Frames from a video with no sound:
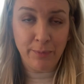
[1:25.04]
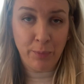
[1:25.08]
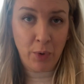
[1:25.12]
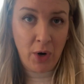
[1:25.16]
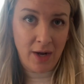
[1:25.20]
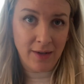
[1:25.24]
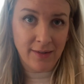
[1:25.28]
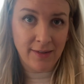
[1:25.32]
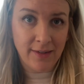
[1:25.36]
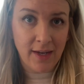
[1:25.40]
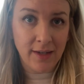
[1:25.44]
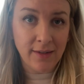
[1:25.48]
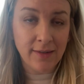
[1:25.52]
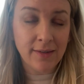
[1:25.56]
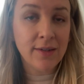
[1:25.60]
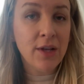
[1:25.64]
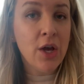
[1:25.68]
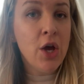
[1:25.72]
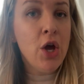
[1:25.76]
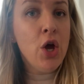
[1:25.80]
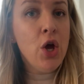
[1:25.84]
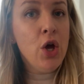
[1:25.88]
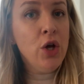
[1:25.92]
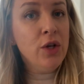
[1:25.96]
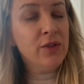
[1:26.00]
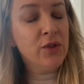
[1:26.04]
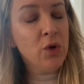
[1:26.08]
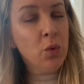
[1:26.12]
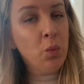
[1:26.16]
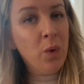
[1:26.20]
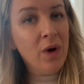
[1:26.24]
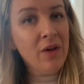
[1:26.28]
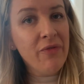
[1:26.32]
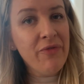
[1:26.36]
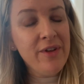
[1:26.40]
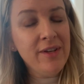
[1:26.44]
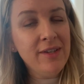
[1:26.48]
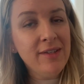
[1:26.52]
process. So
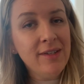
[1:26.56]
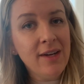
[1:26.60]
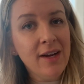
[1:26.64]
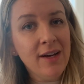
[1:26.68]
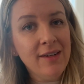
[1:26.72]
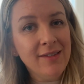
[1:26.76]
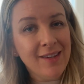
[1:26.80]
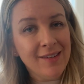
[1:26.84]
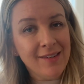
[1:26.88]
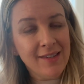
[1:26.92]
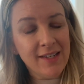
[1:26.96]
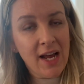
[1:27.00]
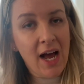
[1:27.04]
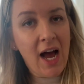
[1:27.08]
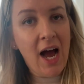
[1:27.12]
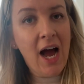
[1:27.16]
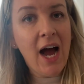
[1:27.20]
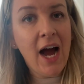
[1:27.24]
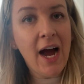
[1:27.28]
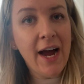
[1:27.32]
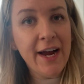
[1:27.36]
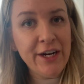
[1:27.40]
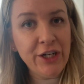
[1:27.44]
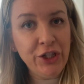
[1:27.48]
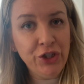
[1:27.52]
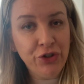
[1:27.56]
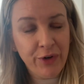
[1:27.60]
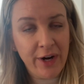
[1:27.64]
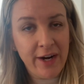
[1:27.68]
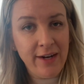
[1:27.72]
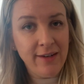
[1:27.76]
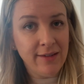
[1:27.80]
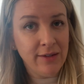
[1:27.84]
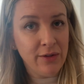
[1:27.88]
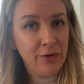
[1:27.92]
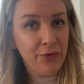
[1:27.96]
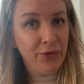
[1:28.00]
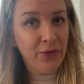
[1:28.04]
what this does is it
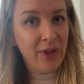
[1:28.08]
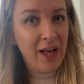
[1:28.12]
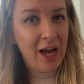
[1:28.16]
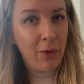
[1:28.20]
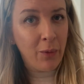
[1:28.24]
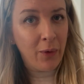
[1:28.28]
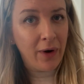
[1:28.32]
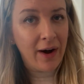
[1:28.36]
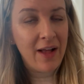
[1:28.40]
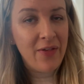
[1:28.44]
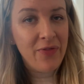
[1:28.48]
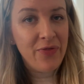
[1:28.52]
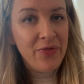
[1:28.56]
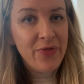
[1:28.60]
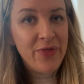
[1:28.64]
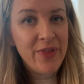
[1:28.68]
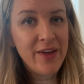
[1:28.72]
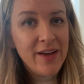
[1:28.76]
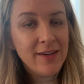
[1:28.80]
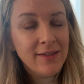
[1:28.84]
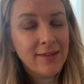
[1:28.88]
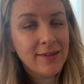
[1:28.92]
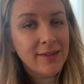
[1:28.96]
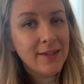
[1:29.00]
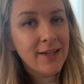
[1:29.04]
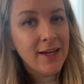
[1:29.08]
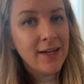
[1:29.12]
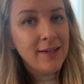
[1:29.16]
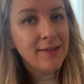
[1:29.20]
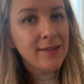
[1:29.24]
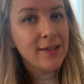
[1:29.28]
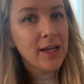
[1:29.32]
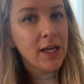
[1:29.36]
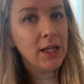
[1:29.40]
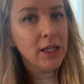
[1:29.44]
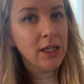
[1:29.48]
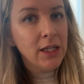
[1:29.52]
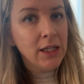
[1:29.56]
hydrates the flour, and this
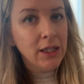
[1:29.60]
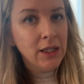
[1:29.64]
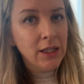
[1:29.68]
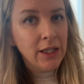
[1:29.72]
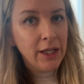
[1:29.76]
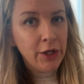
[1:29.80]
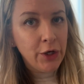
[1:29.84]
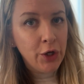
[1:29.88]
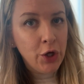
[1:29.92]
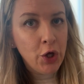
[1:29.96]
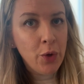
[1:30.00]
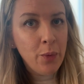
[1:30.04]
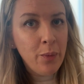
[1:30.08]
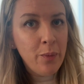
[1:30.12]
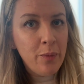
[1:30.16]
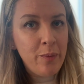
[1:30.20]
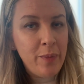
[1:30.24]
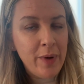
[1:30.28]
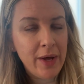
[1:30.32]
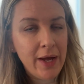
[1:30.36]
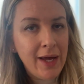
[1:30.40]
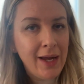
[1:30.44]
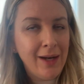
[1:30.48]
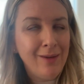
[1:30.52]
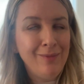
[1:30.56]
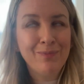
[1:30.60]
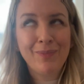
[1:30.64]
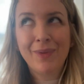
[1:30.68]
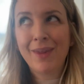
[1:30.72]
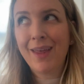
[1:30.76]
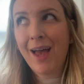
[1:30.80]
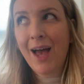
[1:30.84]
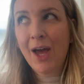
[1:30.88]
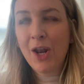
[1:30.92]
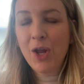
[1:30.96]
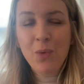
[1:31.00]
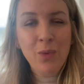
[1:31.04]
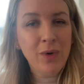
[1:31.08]
gets a little bit,
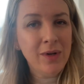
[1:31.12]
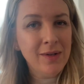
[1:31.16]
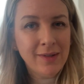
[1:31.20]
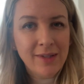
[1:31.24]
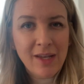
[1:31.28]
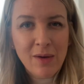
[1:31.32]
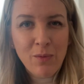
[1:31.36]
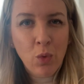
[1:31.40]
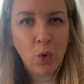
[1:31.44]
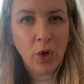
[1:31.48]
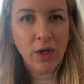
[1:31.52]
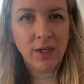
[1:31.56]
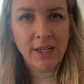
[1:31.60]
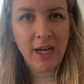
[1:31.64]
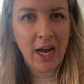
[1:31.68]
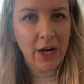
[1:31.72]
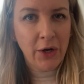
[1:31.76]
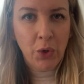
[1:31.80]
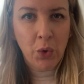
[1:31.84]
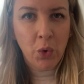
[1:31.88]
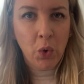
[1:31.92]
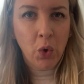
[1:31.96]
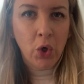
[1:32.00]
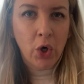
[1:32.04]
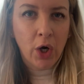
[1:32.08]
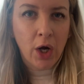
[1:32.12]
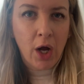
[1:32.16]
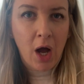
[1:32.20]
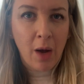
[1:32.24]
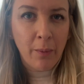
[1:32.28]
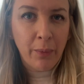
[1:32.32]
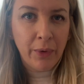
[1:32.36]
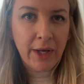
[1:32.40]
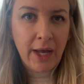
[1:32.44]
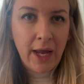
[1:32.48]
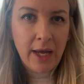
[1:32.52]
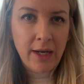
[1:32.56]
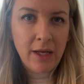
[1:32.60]
I don't want to say more technical or
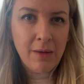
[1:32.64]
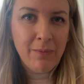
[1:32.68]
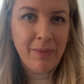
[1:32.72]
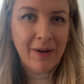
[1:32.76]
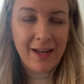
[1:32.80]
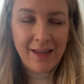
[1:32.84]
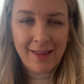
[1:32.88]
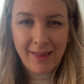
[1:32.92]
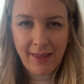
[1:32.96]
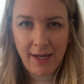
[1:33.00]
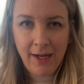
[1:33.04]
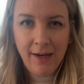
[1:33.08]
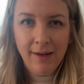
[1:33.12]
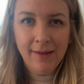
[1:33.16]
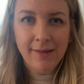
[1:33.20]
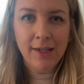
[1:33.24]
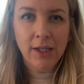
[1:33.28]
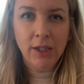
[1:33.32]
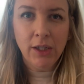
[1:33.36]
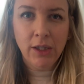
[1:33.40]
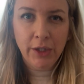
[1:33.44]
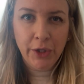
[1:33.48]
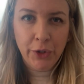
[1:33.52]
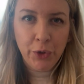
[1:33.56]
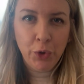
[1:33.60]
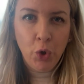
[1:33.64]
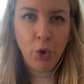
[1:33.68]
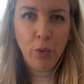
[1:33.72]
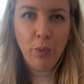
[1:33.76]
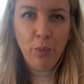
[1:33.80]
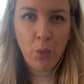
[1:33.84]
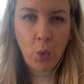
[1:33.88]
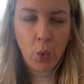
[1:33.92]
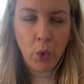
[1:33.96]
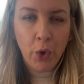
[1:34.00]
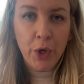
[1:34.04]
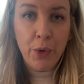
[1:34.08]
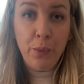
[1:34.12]
complicated, but I think it's a little
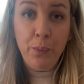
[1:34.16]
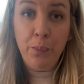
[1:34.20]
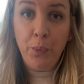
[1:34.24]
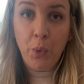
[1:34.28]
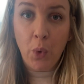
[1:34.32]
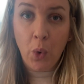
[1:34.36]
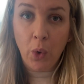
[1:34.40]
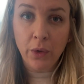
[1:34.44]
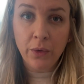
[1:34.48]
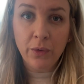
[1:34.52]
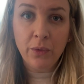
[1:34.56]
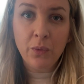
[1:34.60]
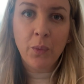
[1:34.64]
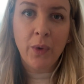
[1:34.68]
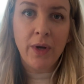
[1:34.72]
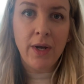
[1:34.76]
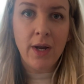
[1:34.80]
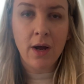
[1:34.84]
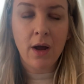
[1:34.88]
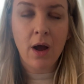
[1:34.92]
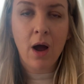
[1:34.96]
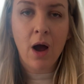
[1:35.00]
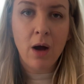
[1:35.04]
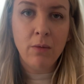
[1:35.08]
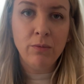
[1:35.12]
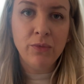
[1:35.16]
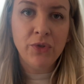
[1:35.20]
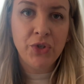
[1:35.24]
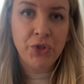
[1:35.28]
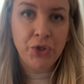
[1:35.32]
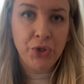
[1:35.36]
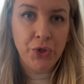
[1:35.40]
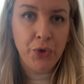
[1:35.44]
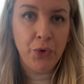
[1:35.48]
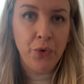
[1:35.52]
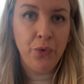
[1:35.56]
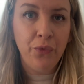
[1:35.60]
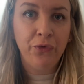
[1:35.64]
more important when it comes
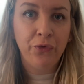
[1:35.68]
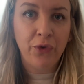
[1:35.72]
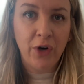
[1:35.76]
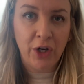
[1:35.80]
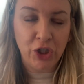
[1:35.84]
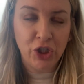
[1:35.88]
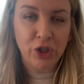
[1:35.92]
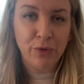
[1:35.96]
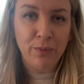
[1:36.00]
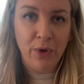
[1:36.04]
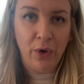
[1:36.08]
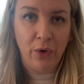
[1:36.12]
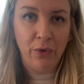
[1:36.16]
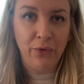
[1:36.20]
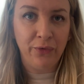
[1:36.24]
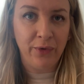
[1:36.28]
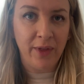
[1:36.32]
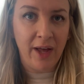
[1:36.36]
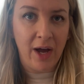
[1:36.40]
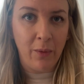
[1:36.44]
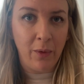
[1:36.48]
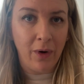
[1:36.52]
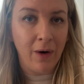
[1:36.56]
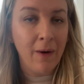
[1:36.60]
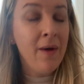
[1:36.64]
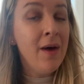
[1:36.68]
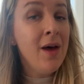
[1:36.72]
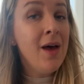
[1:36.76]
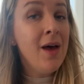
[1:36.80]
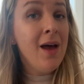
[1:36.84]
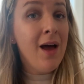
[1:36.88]
to fresh milled flour.